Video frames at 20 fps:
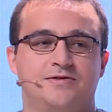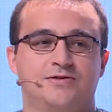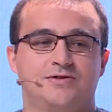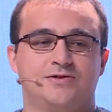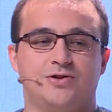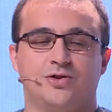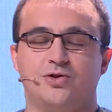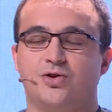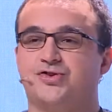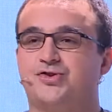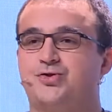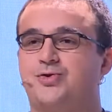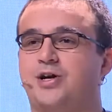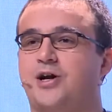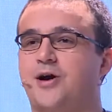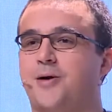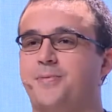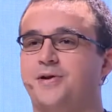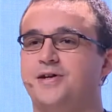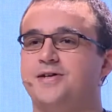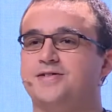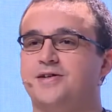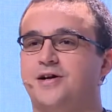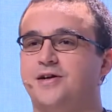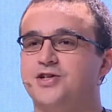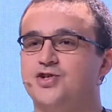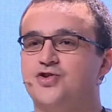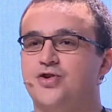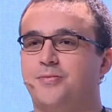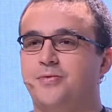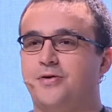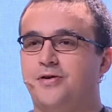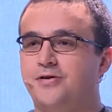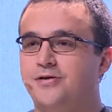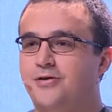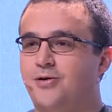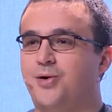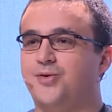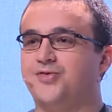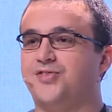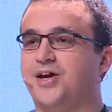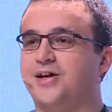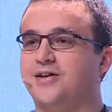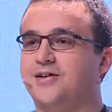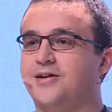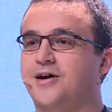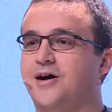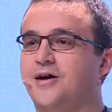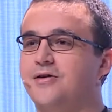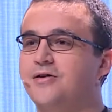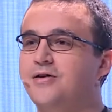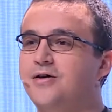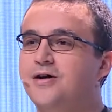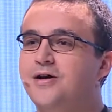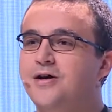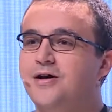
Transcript: So those 3 companies are in trouble or dead now,